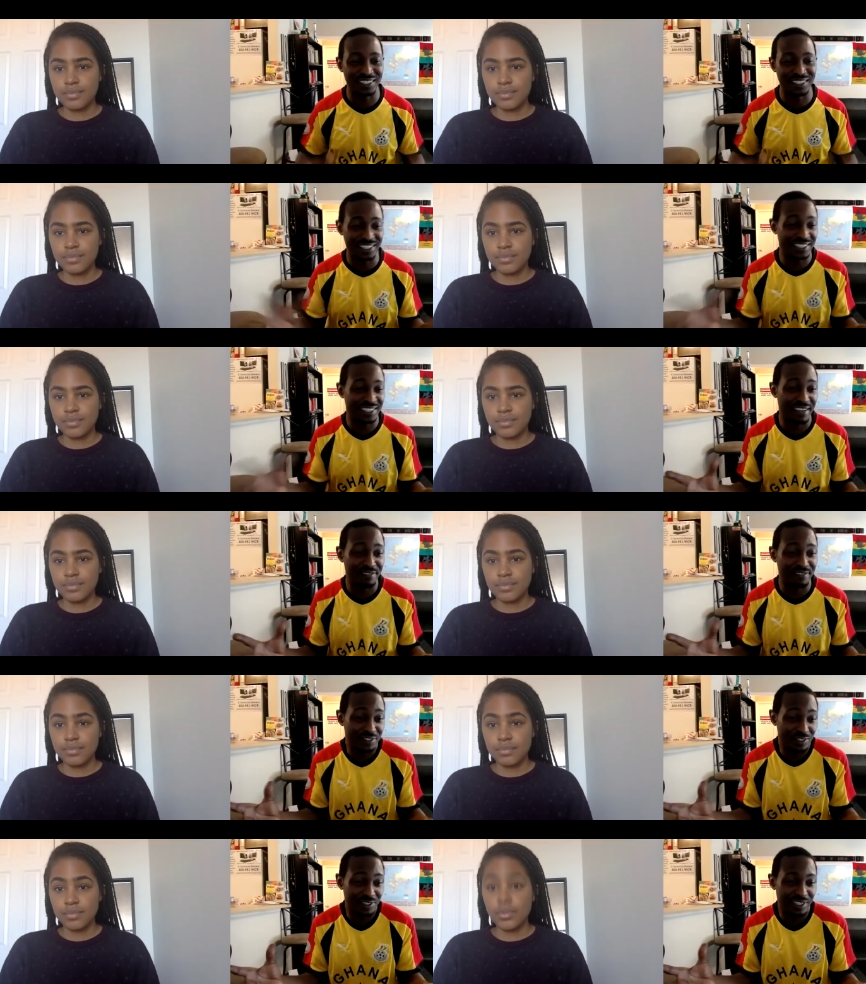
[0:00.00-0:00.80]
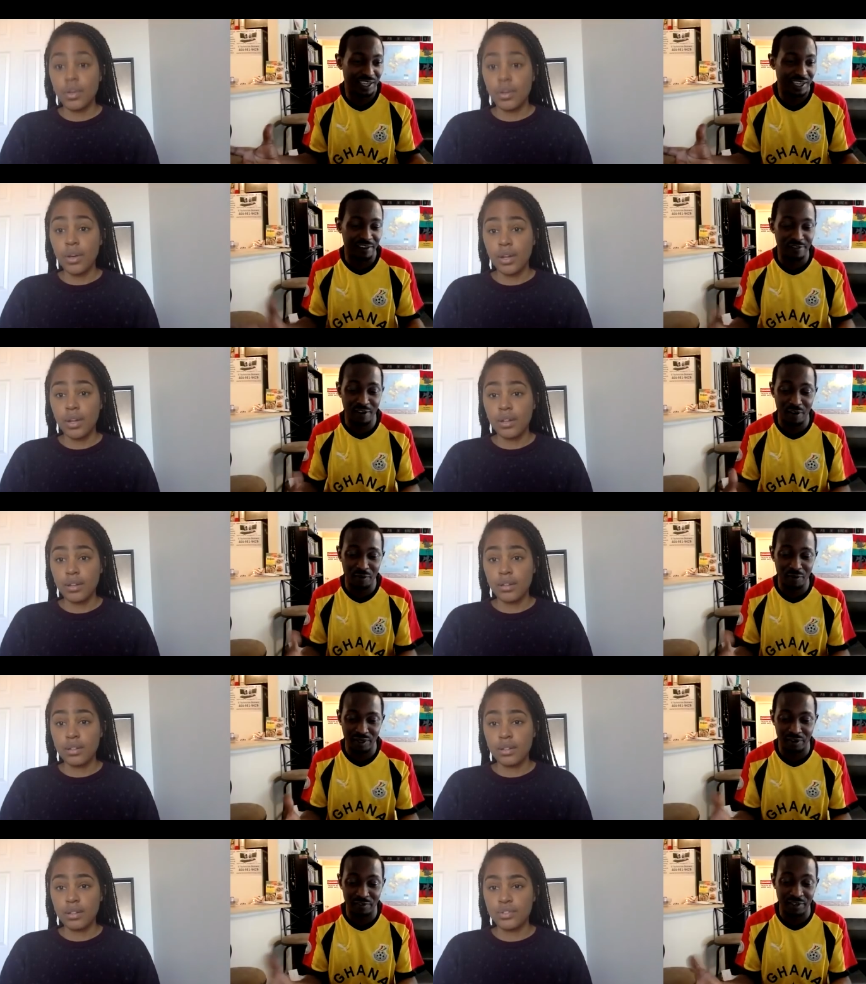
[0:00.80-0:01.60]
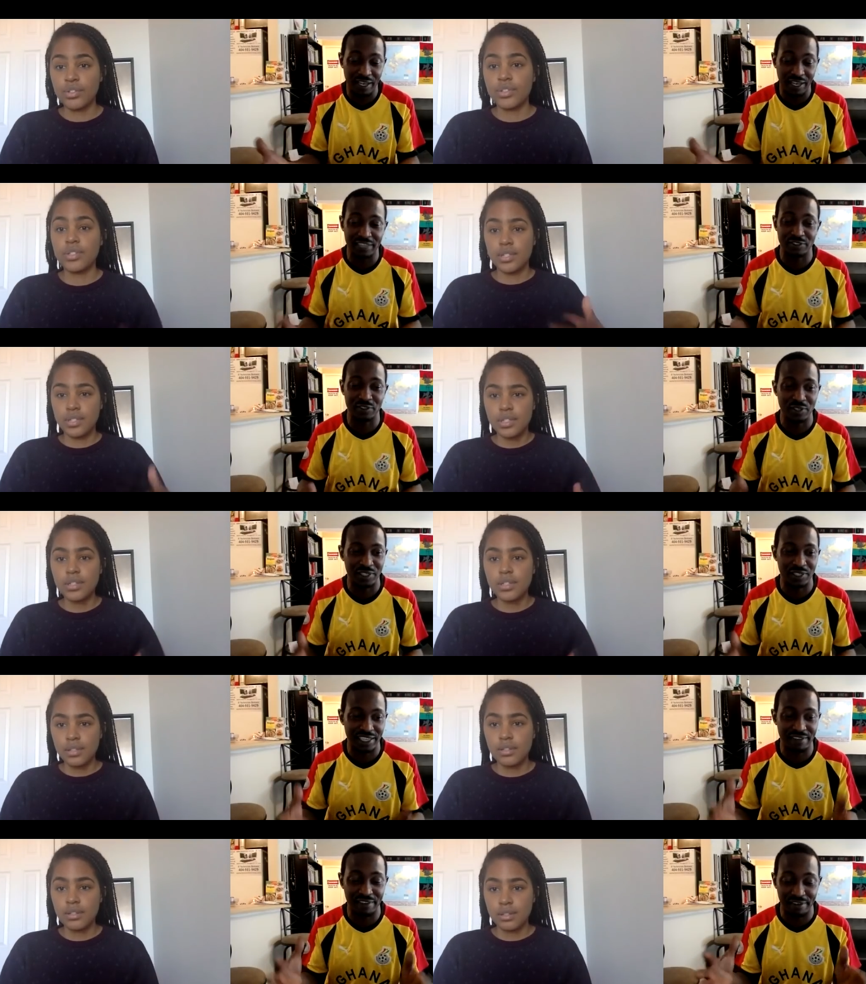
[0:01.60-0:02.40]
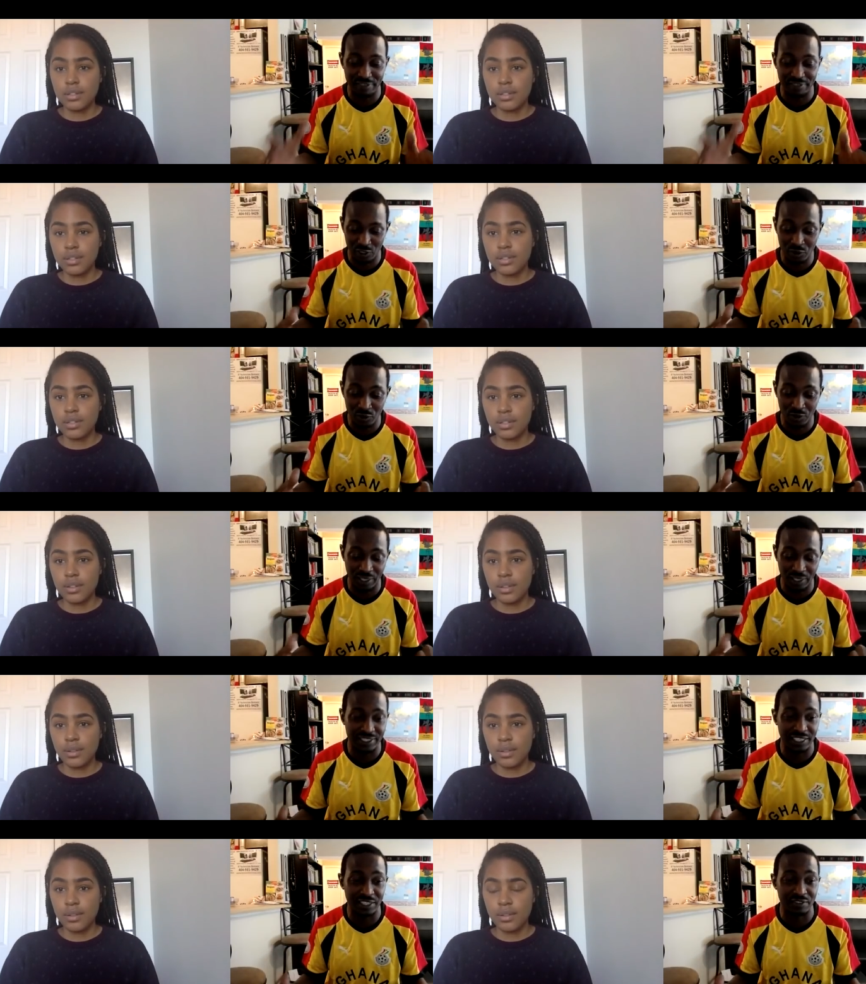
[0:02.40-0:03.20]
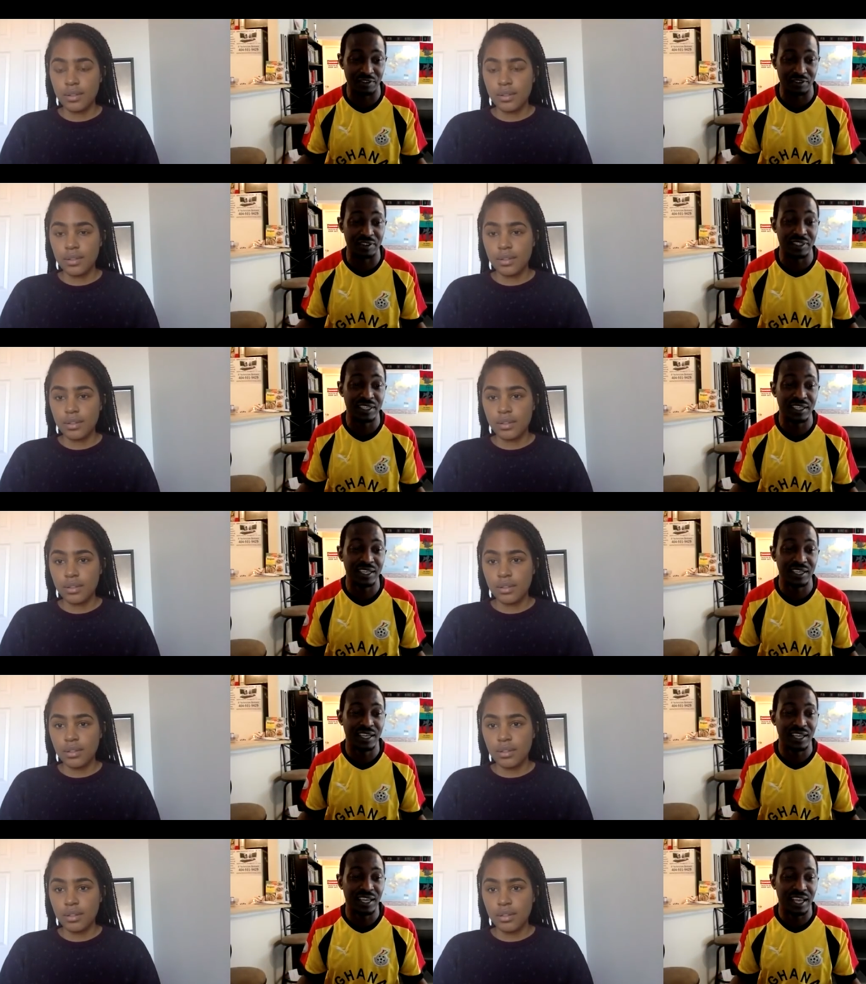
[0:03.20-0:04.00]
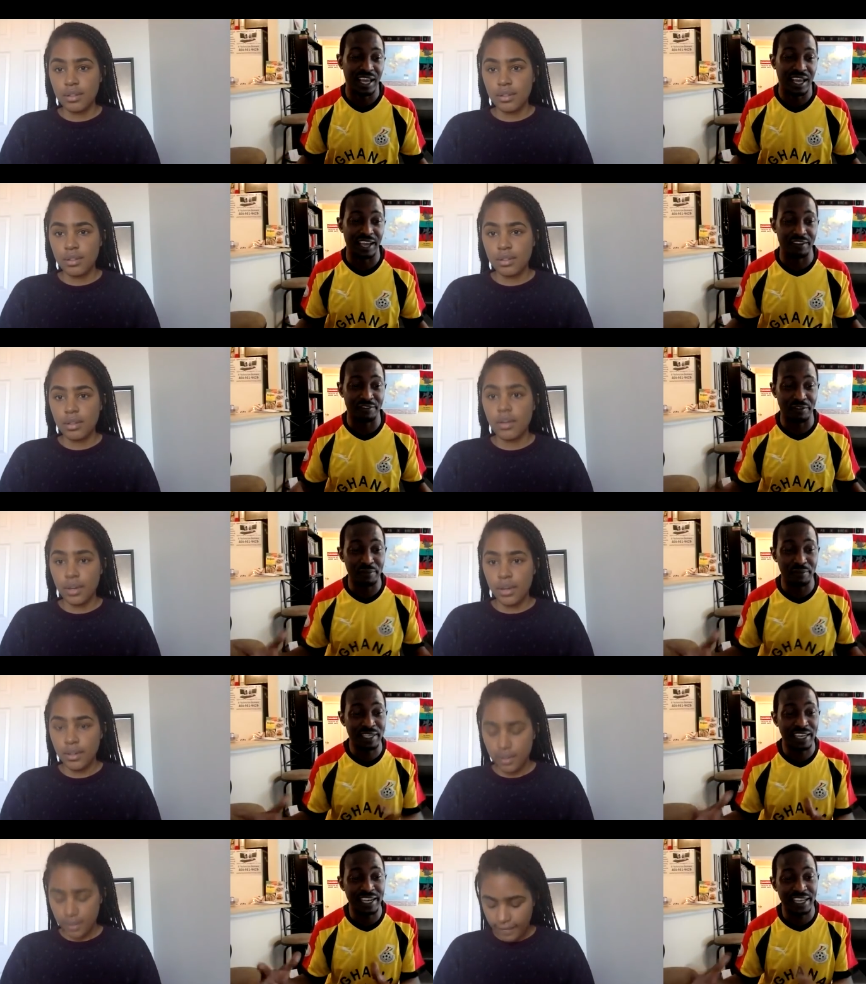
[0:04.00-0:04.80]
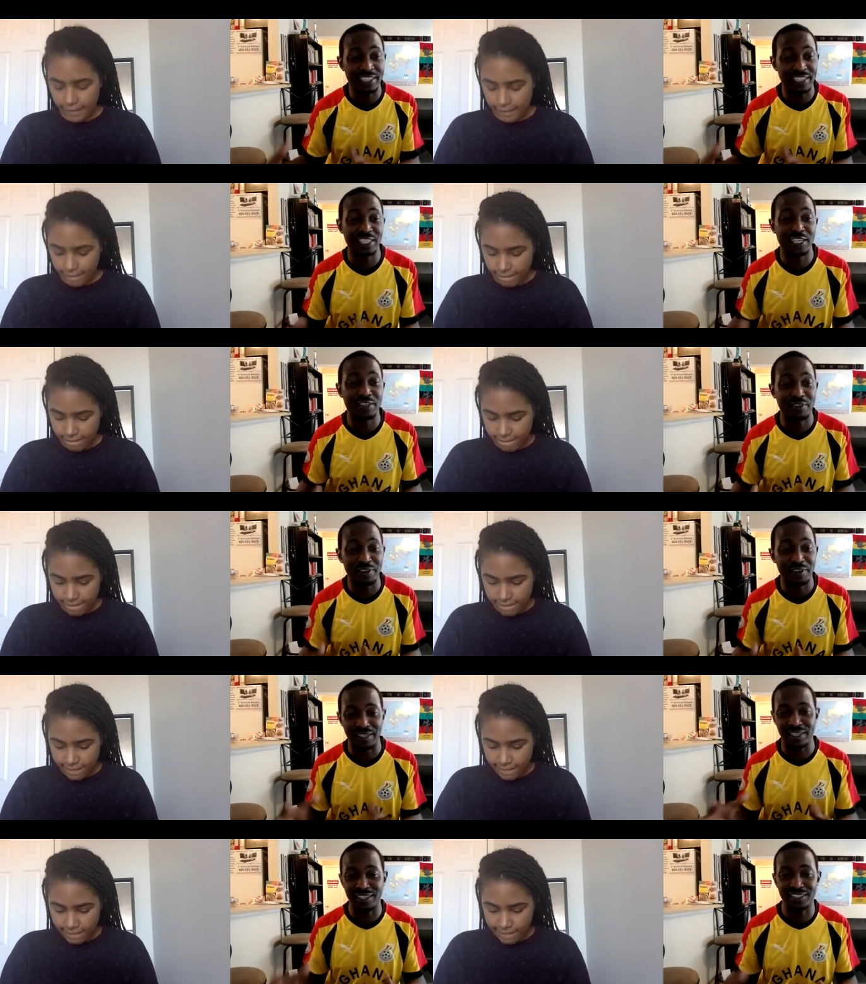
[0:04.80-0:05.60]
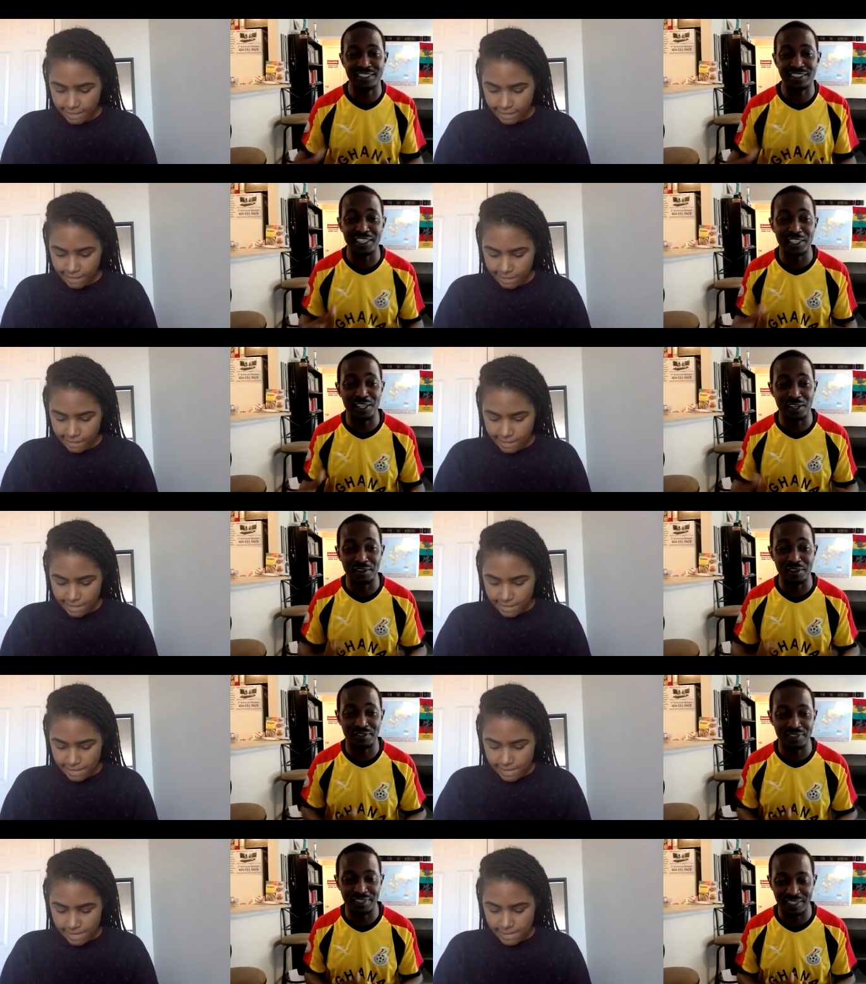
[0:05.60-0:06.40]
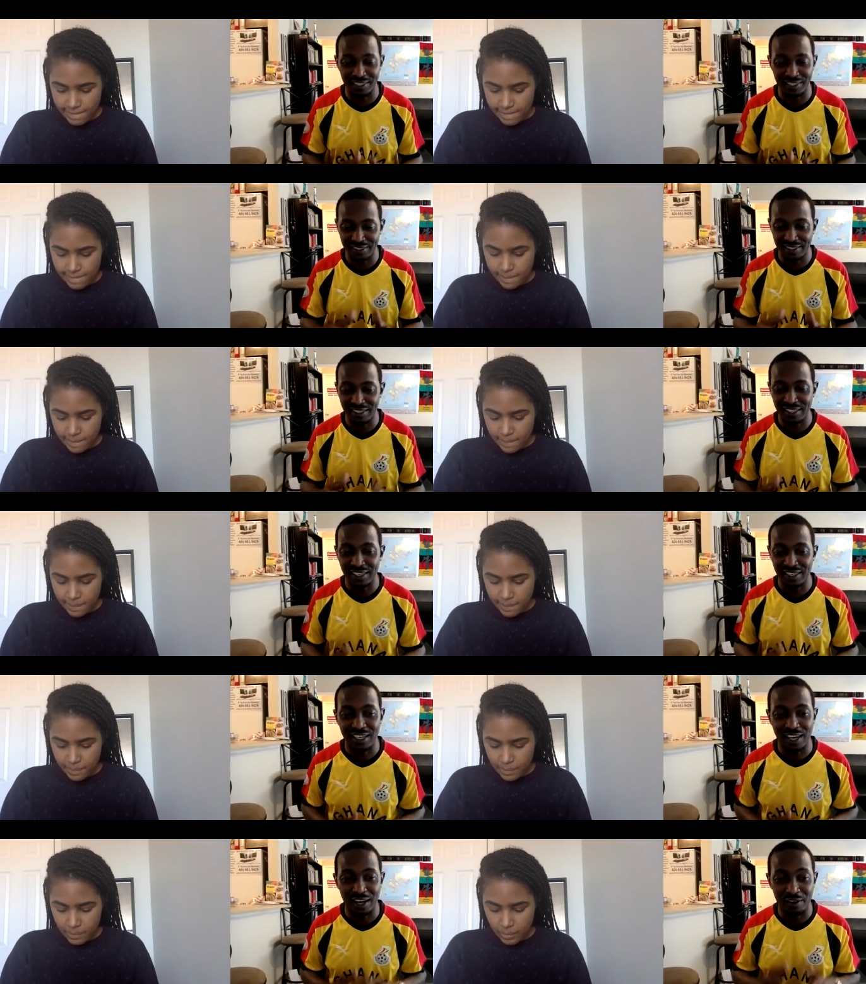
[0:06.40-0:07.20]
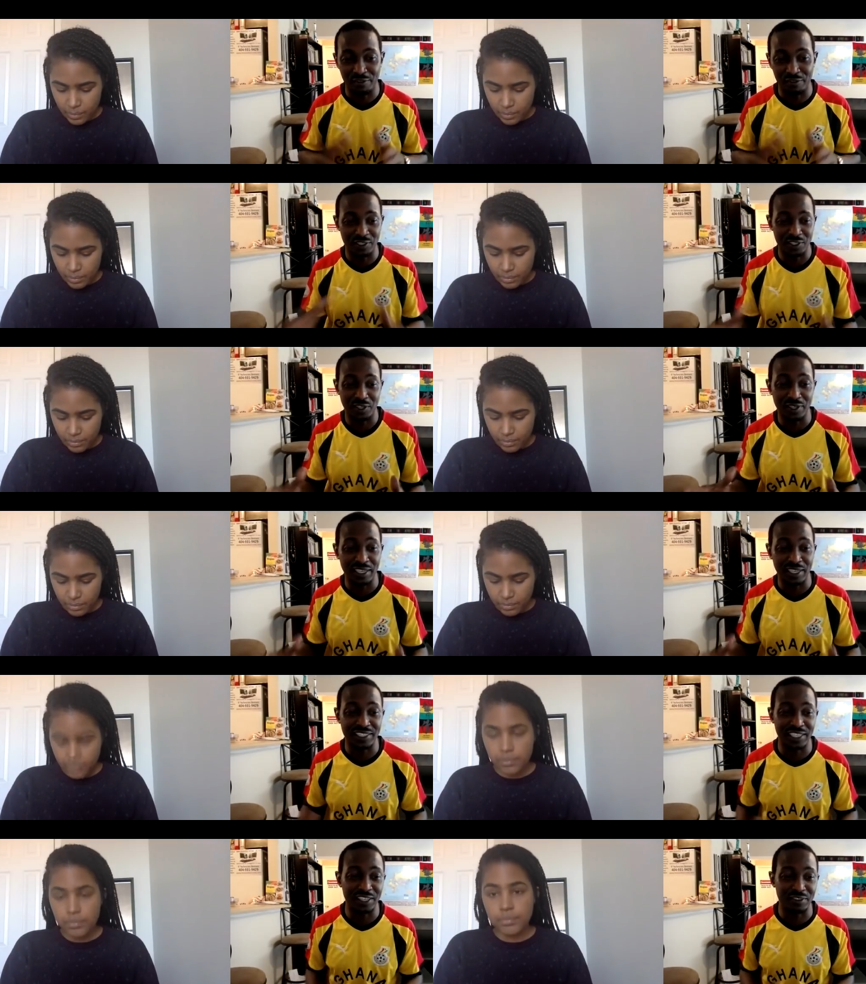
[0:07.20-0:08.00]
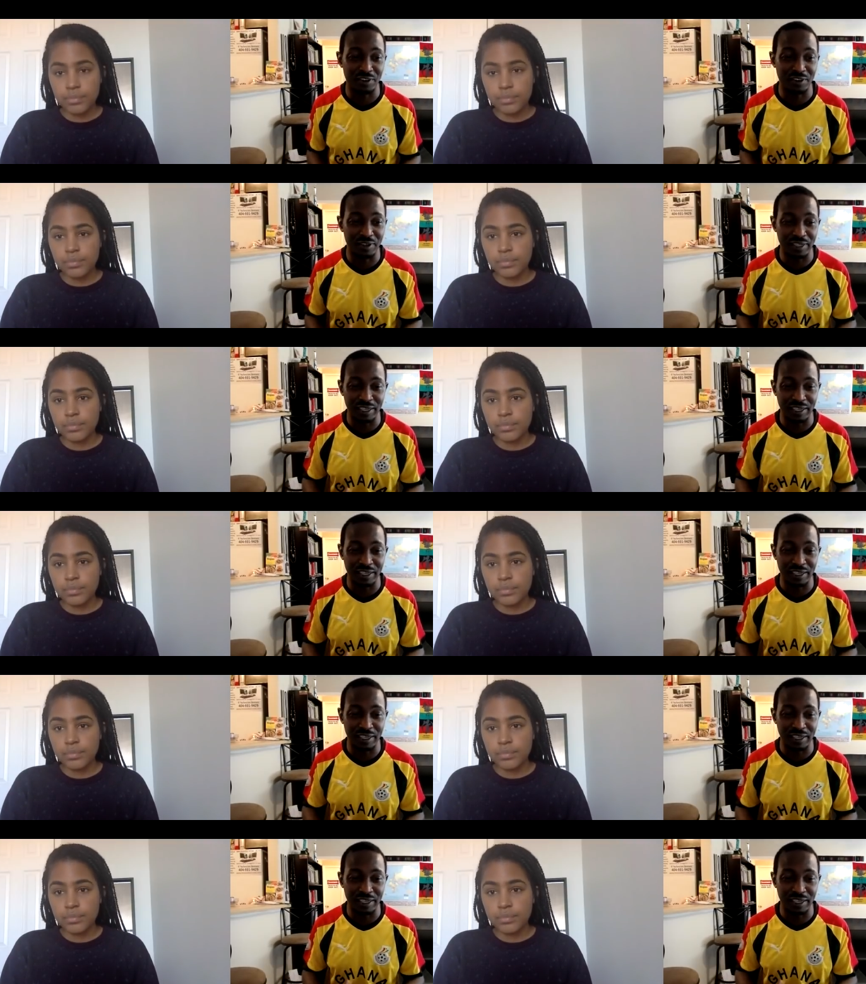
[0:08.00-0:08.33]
Speaker 1: is I've about over the last years I've had two itinerary, and that itinerary is the year of you know, of return itinerary.